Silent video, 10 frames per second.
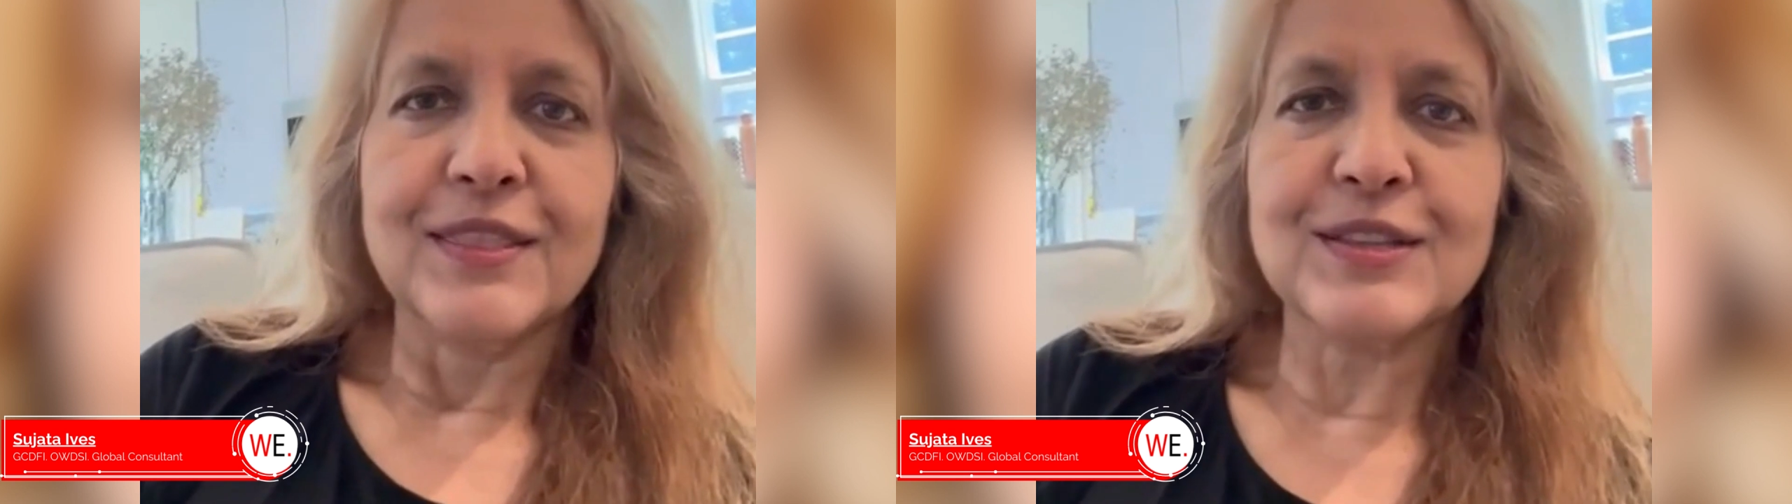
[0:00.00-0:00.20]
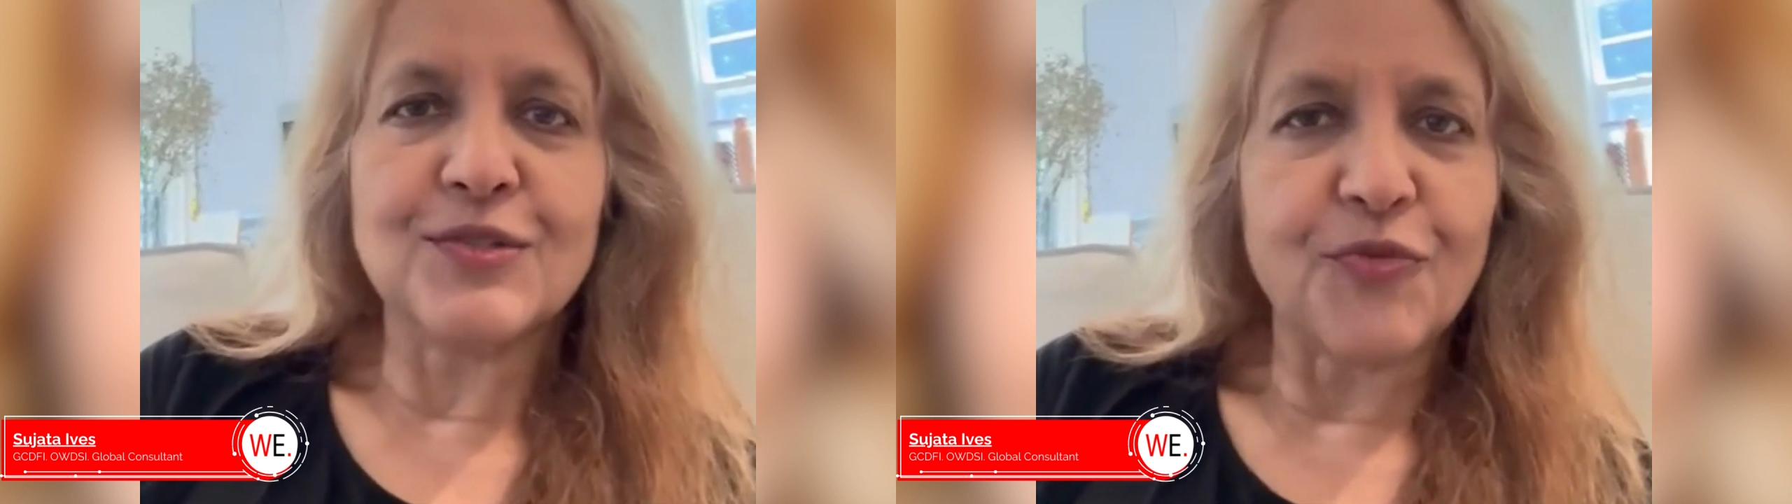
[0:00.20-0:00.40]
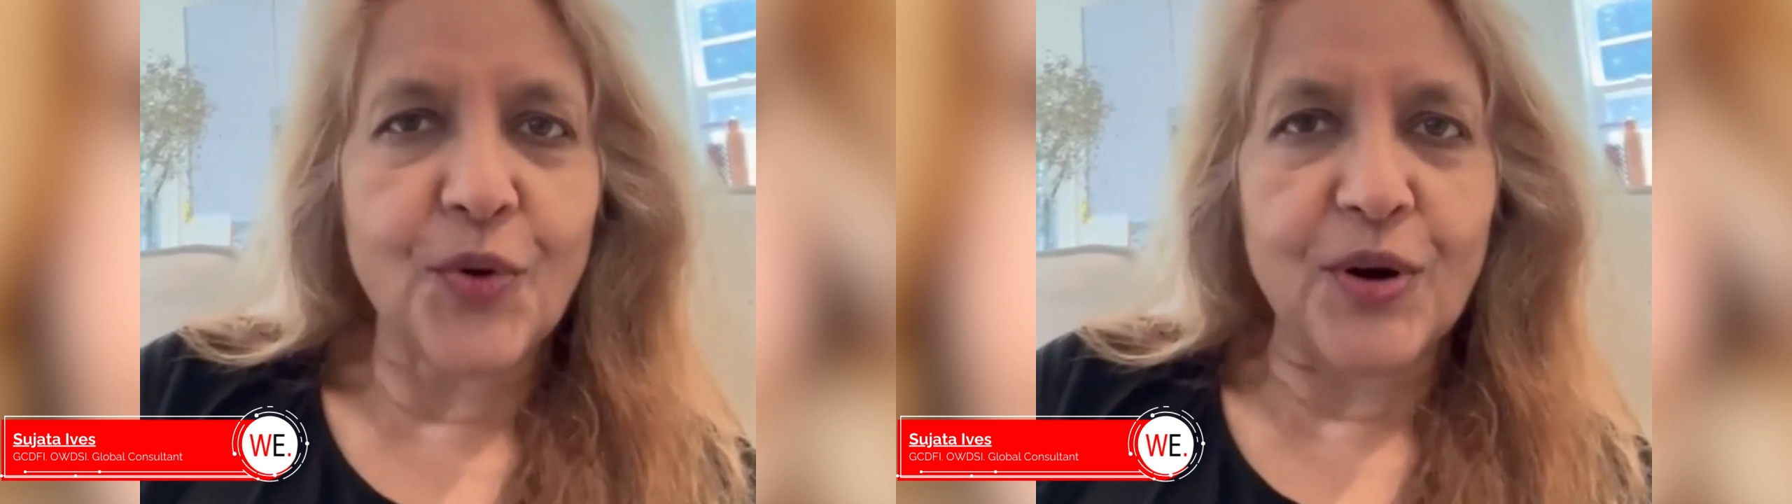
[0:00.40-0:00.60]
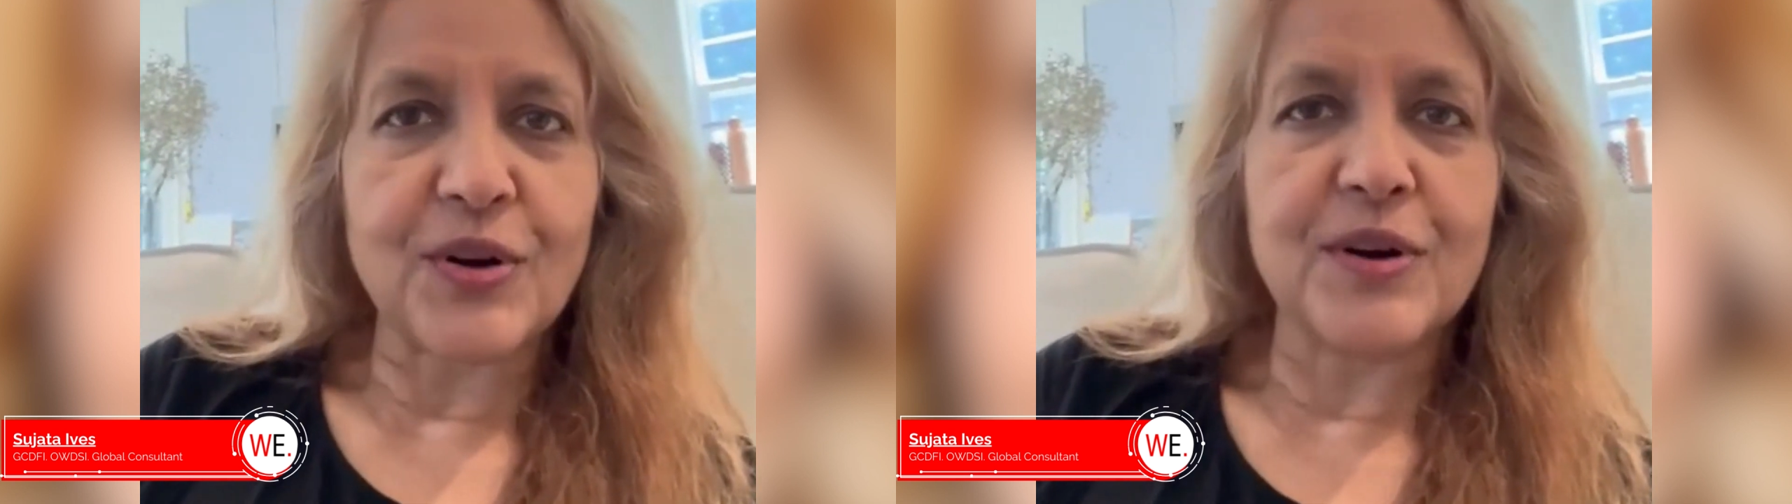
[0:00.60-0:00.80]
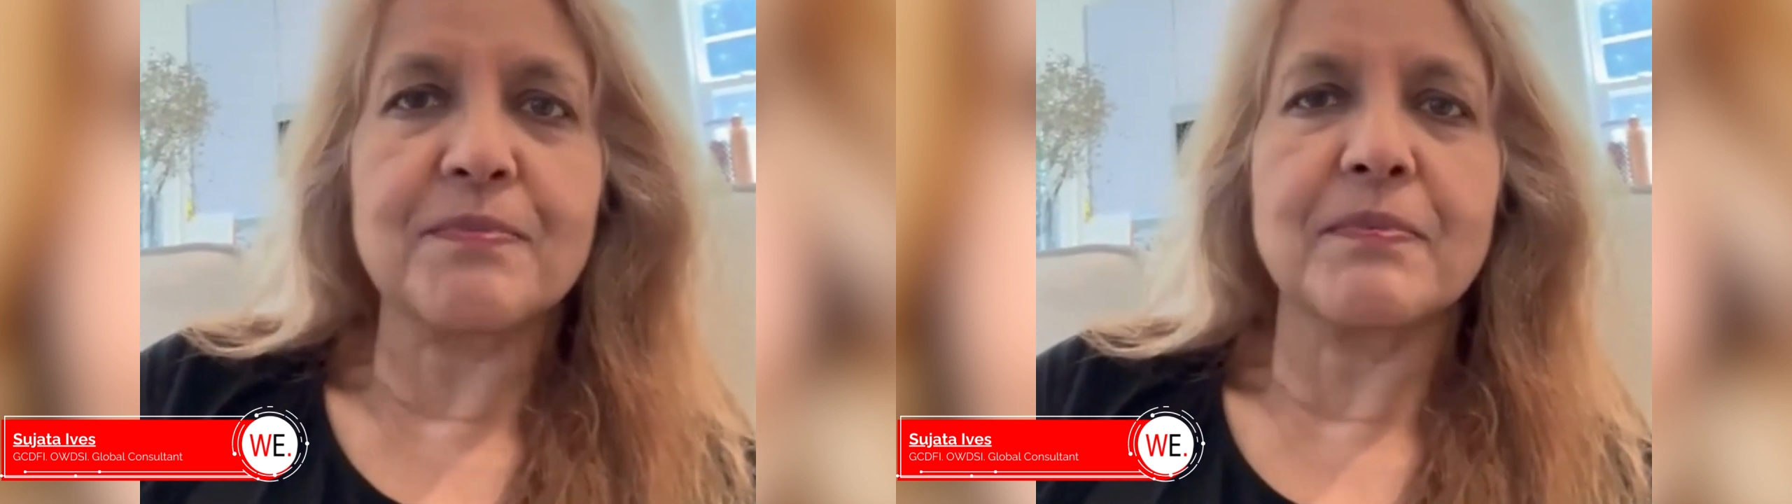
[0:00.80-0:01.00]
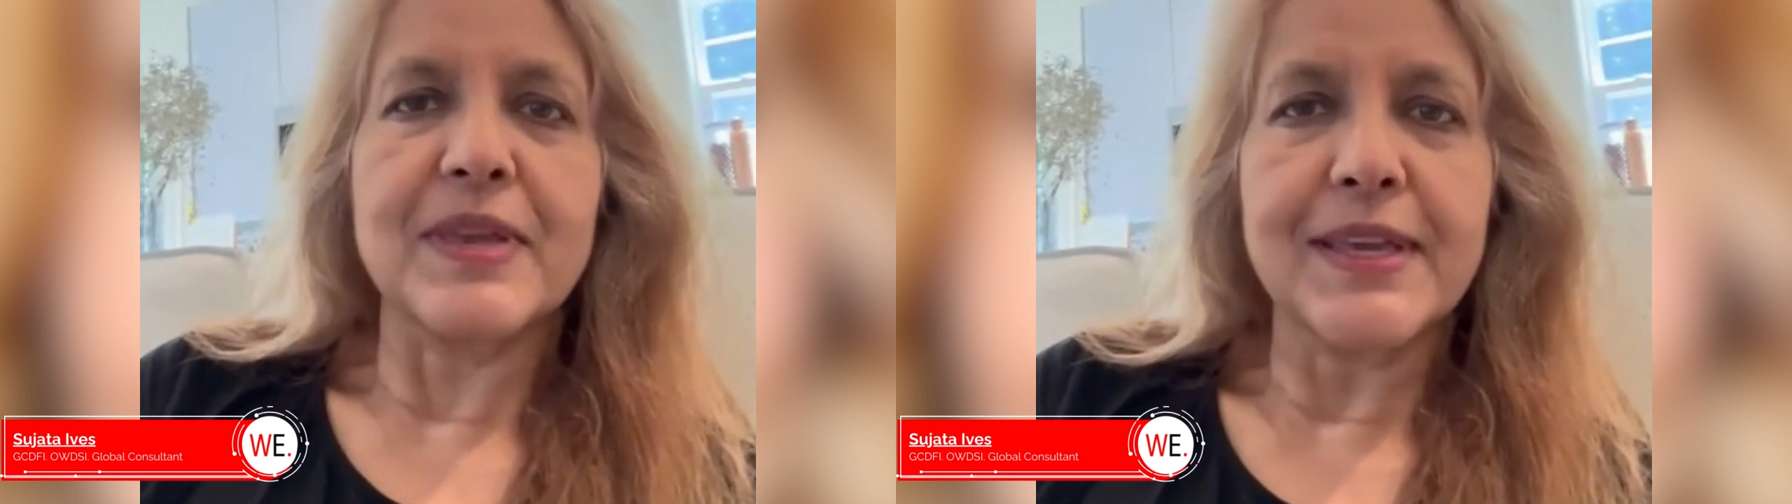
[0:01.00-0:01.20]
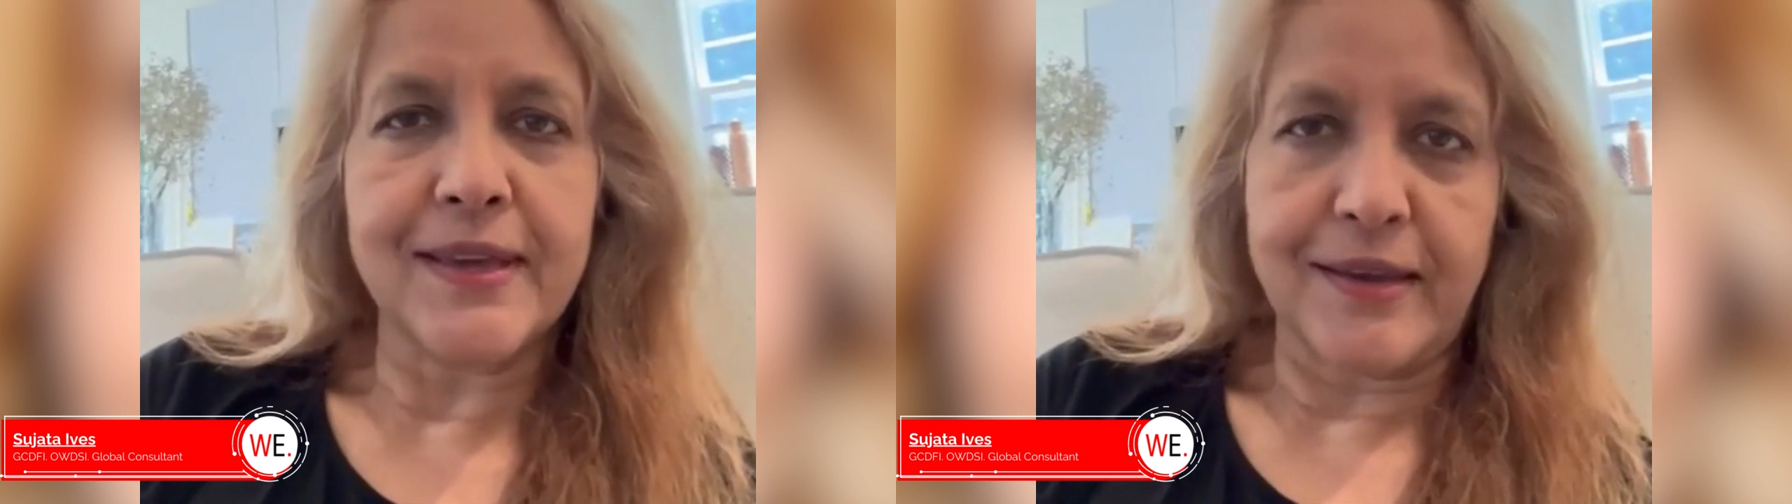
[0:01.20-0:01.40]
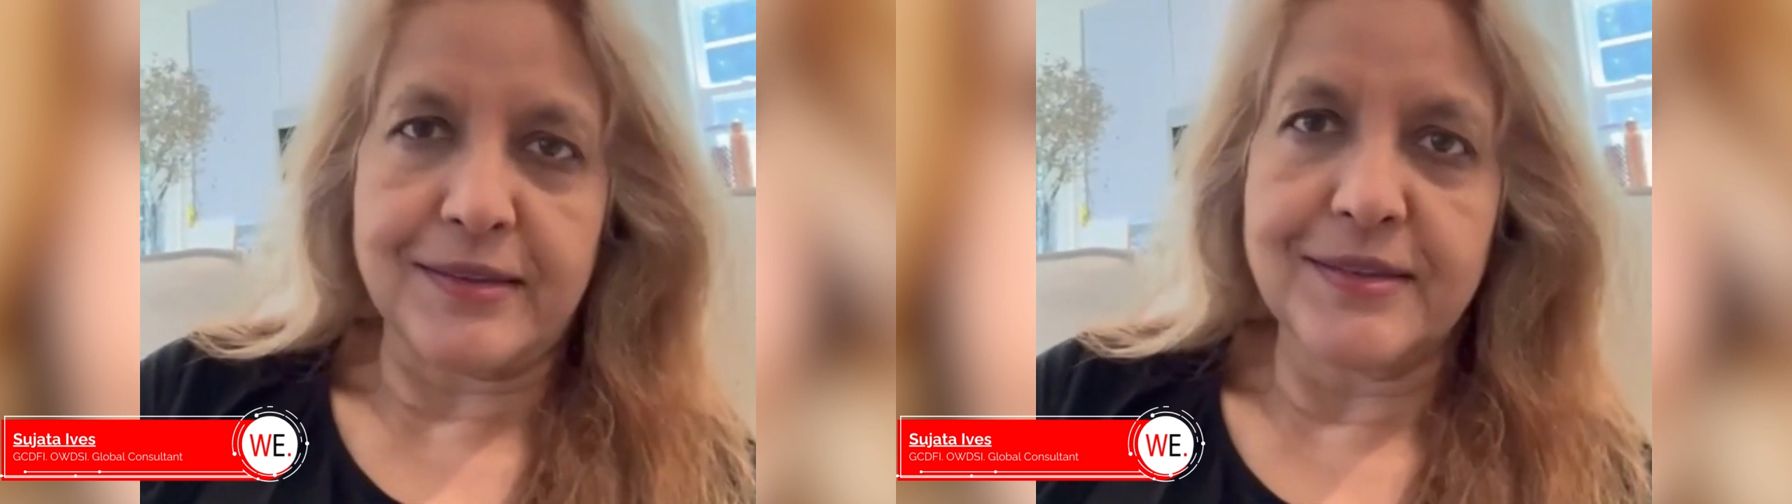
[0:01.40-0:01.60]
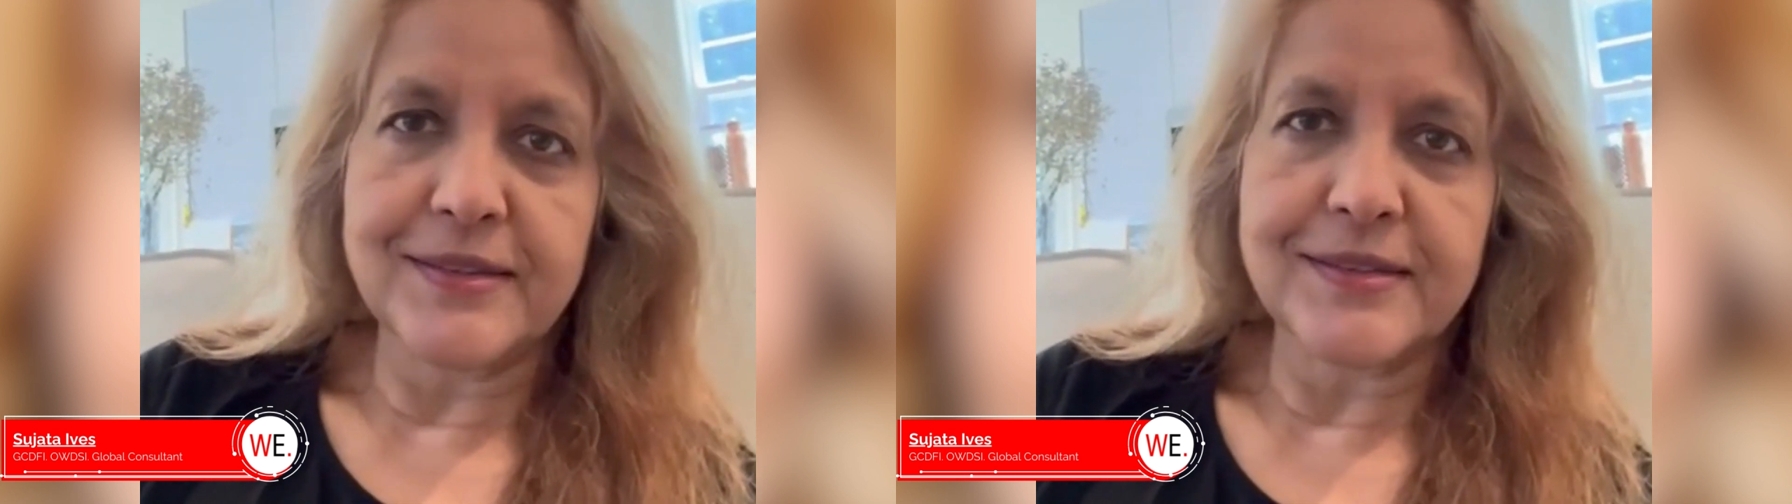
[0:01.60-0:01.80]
this forum is.